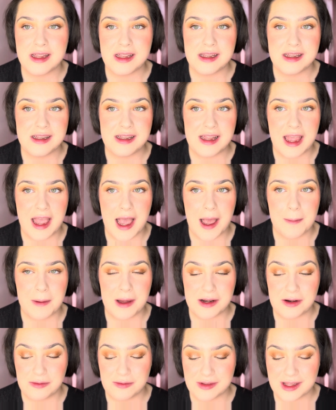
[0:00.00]
Yeah, but I
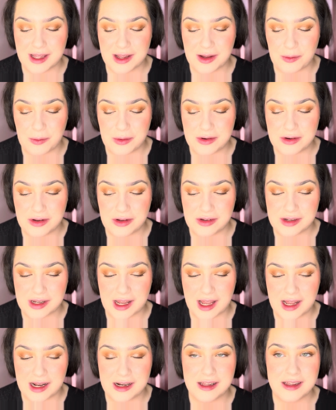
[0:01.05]
don't think I'm going to, because I
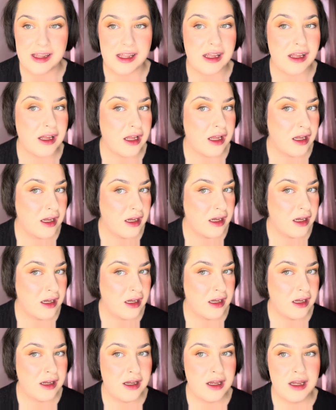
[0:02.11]
kind of think
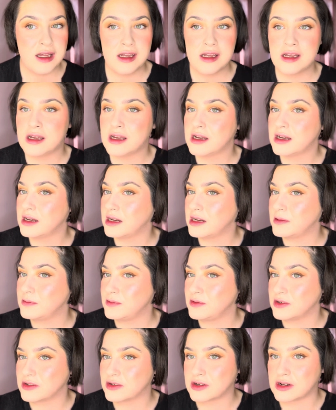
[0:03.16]
I'm
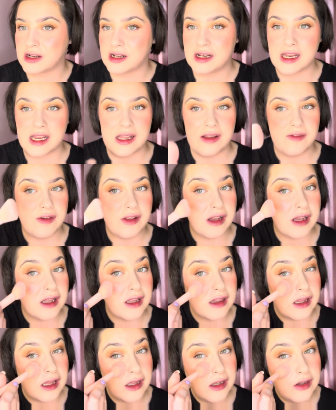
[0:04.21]
just gonna leave it like
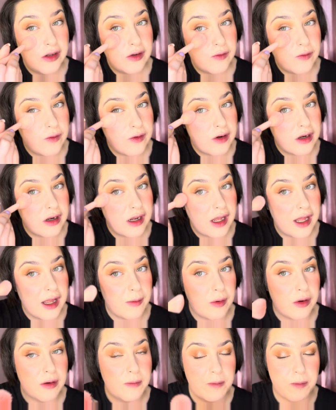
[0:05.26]
this for today. I'm
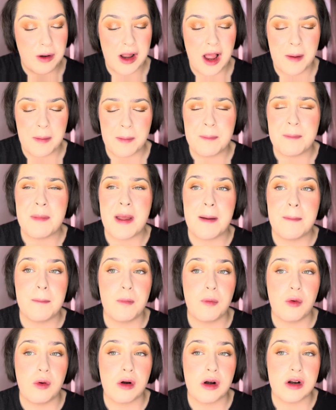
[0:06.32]
gonna bring it up a bit
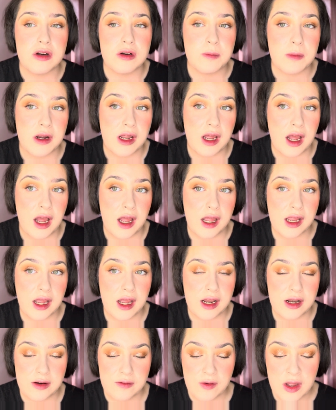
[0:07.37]
more under my eye,
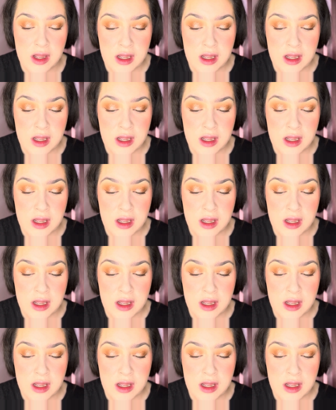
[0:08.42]
kind of.